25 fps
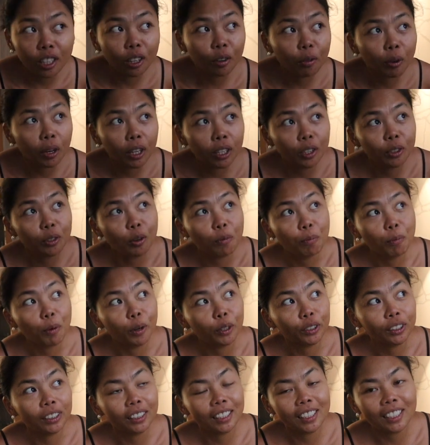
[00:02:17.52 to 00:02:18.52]
the one who
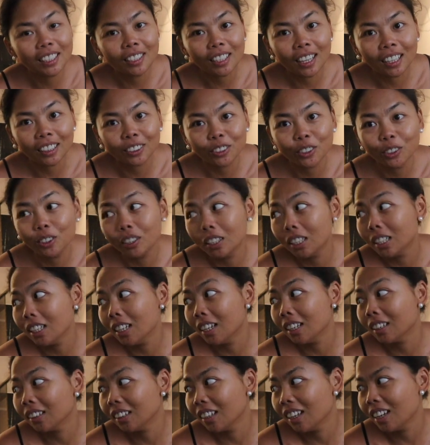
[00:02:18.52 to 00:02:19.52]
bought this
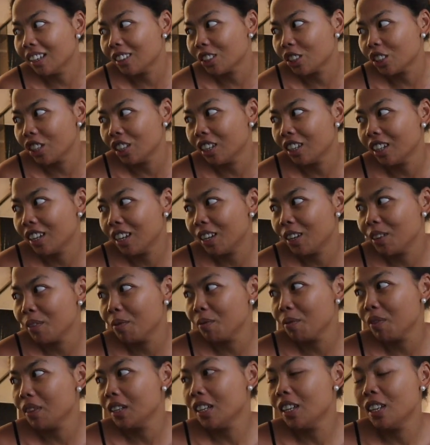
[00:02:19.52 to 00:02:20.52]
actually at
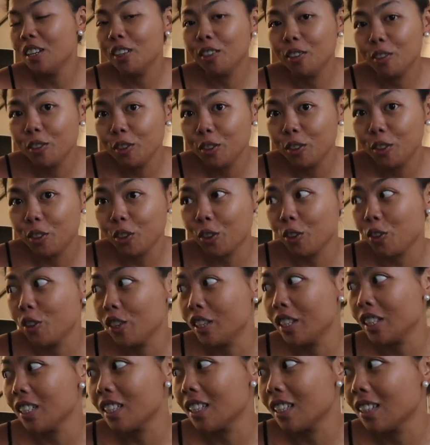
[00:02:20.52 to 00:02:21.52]
H&M. Good
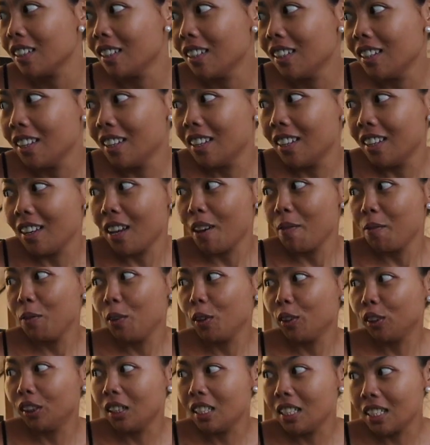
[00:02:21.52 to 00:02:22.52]
choice. I've
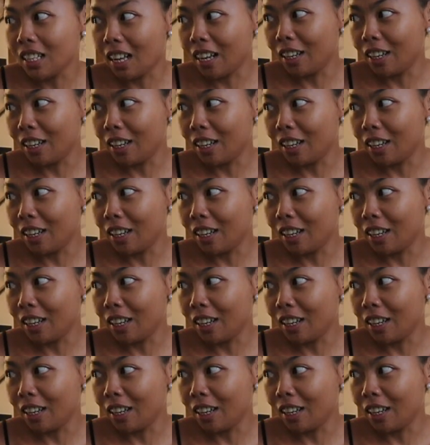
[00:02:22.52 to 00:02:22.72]
noticed